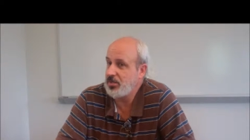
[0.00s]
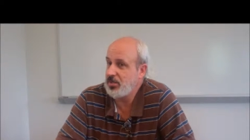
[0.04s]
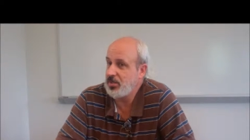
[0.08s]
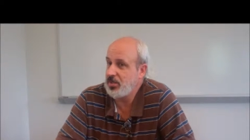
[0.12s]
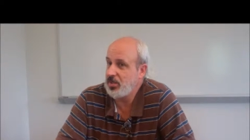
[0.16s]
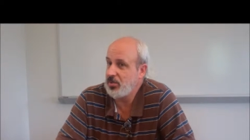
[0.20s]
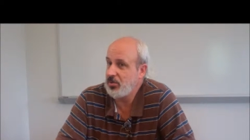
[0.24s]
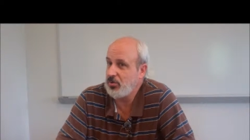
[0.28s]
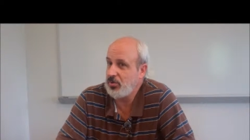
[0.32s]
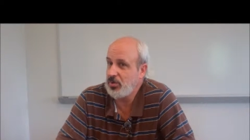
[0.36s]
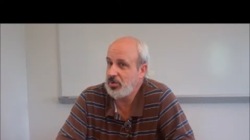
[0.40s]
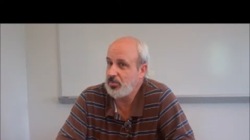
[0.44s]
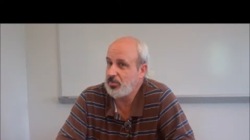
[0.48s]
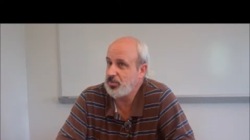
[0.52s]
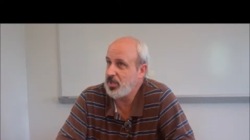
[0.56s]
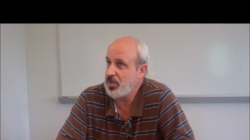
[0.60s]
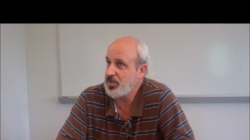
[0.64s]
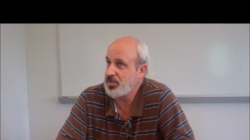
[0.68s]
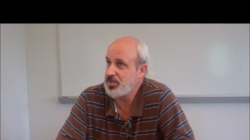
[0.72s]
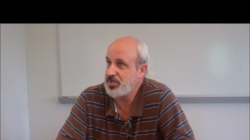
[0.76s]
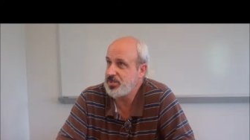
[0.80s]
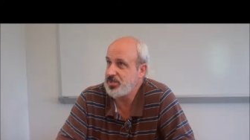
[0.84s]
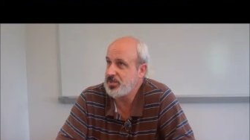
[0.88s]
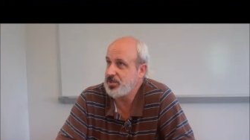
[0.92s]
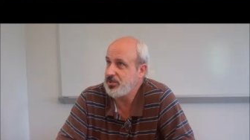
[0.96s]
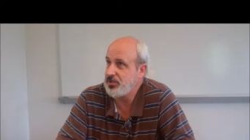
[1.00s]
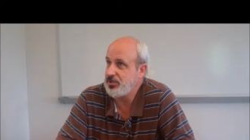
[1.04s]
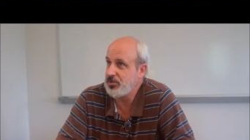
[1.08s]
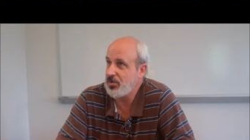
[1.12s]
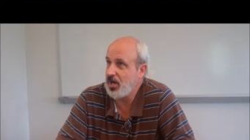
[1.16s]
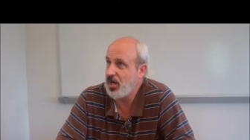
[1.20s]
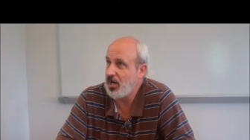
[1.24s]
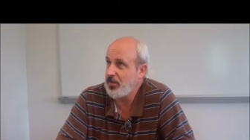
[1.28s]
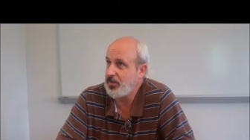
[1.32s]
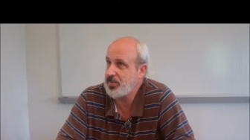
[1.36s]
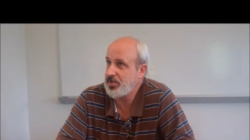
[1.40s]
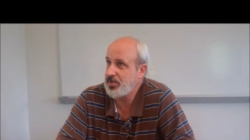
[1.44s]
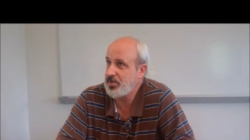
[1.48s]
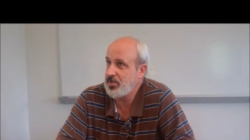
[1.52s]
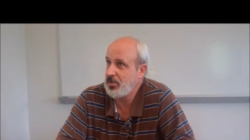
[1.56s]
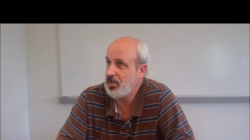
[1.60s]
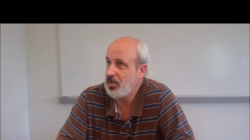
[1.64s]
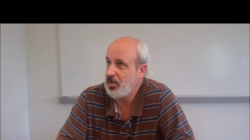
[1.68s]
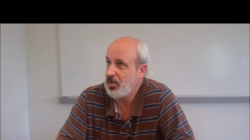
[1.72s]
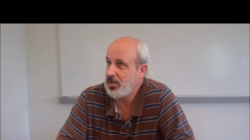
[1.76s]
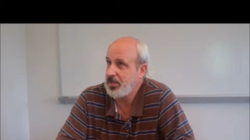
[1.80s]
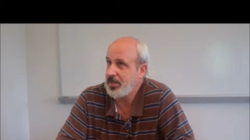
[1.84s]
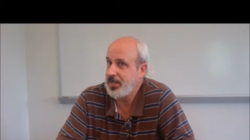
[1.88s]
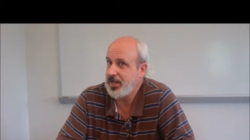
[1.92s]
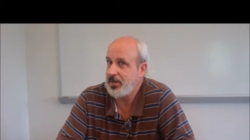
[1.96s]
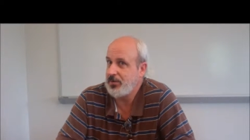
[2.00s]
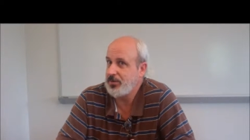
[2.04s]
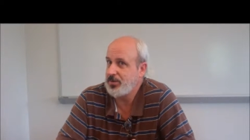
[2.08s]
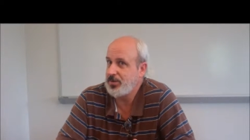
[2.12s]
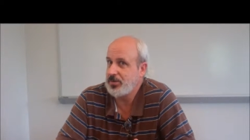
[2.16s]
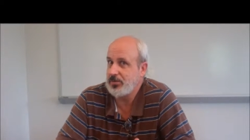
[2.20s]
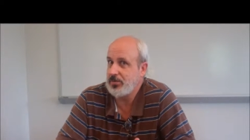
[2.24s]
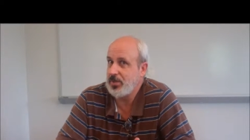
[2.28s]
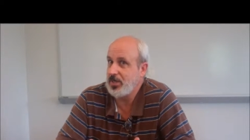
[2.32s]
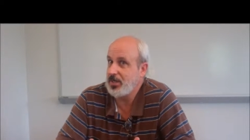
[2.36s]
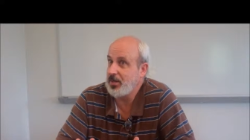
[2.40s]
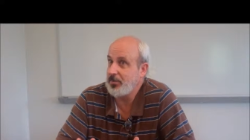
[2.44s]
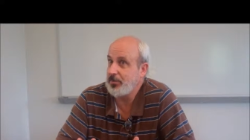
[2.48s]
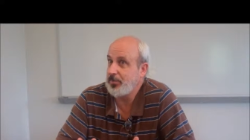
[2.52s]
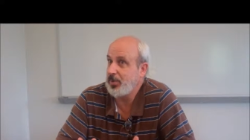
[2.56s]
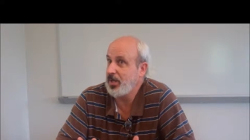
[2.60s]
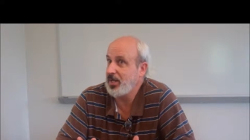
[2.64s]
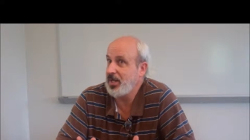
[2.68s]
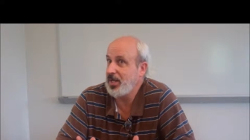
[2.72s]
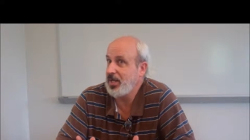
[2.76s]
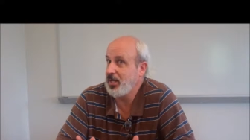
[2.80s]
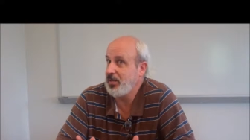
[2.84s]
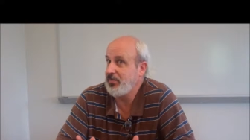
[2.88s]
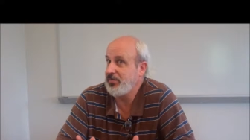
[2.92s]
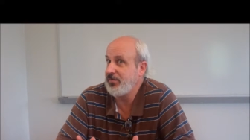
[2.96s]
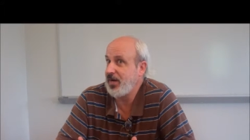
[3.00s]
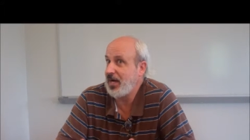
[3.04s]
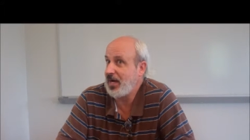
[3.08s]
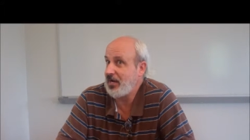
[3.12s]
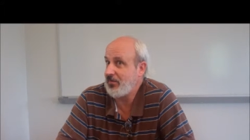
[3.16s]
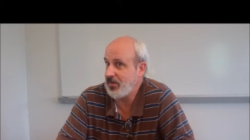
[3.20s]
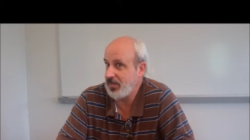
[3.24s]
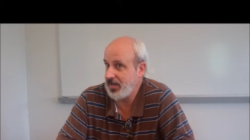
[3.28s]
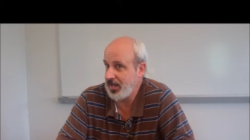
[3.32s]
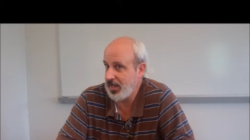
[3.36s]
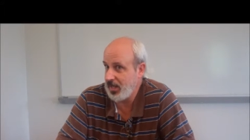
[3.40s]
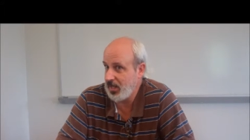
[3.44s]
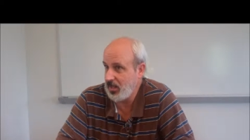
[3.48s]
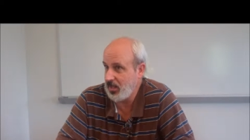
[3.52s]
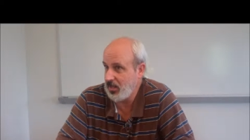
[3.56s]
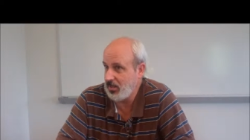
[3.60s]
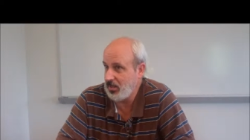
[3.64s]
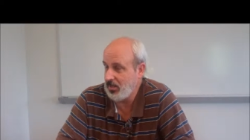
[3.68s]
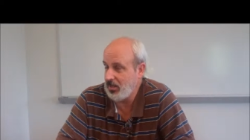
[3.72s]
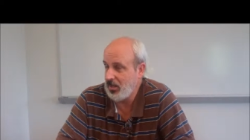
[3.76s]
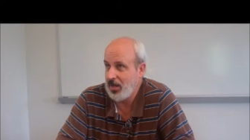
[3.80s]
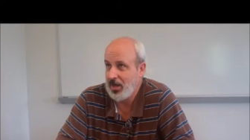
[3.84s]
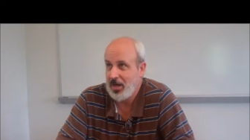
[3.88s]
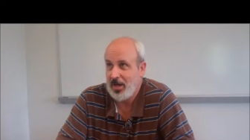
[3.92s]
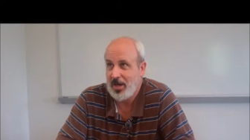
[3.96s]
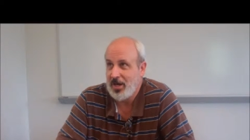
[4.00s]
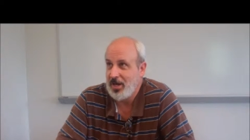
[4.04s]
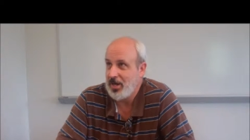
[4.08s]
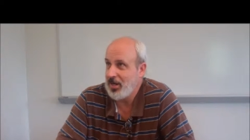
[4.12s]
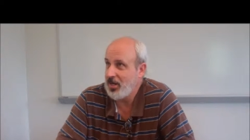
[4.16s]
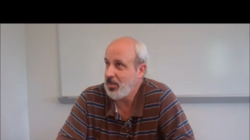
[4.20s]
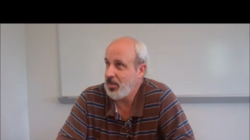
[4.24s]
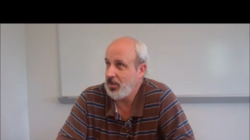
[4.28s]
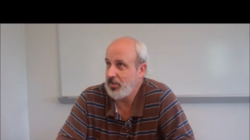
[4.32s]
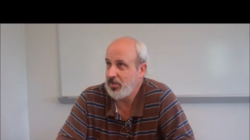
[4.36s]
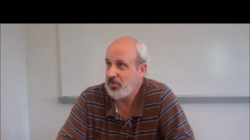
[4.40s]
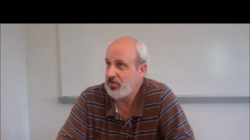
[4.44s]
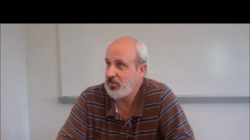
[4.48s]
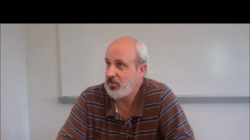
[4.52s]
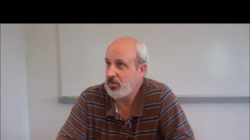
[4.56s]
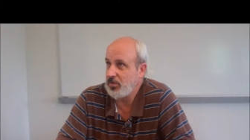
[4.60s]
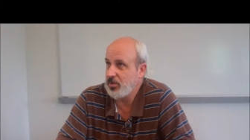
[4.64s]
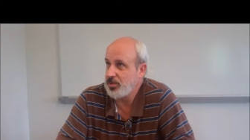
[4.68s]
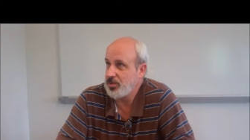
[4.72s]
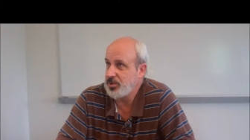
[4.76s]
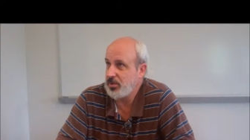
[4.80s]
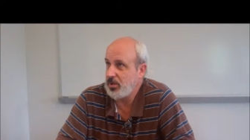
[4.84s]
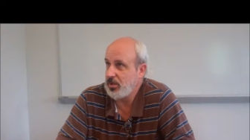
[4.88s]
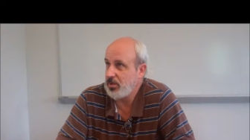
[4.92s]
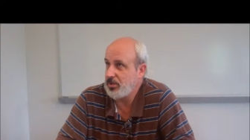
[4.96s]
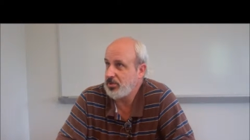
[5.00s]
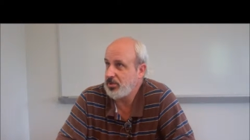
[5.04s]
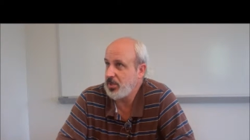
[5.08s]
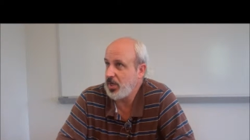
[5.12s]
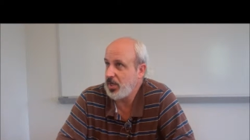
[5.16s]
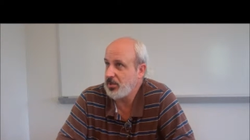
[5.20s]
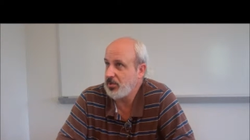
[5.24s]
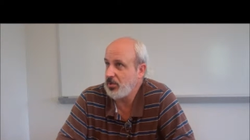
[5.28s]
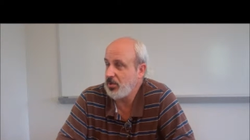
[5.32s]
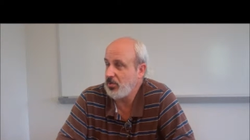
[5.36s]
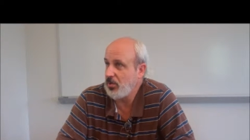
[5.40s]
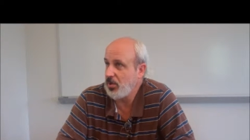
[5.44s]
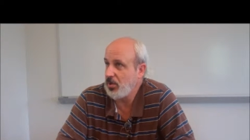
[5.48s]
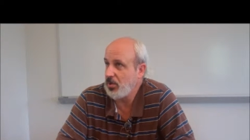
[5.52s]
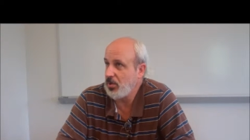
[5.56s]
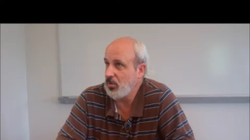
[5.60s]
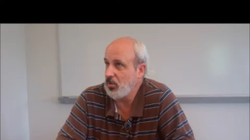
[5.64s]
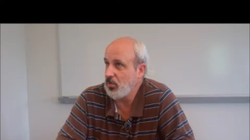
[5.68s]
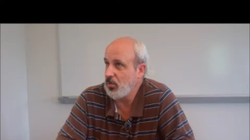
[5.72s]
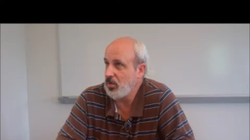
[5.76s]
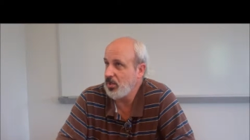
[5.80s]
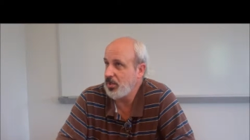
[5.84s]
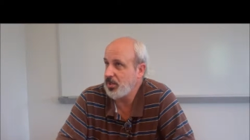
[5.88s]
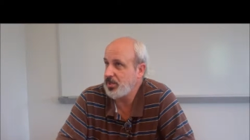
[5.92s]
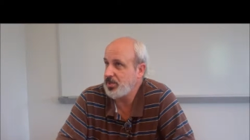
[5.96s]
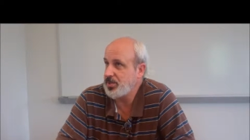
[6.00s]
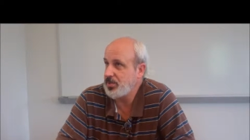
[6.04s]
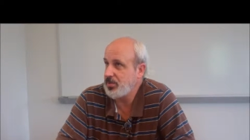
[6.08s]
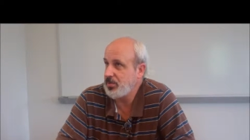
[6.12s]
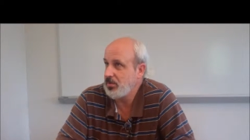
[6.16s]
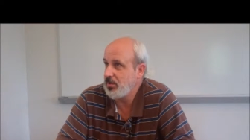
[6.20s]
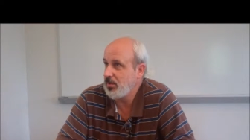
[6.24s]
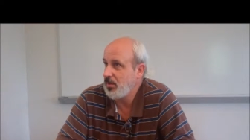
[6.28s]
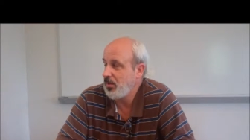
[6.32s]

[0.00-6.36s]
the oil prices had dropped down to like a buck 85 a gallon and the performance contract no longer worked.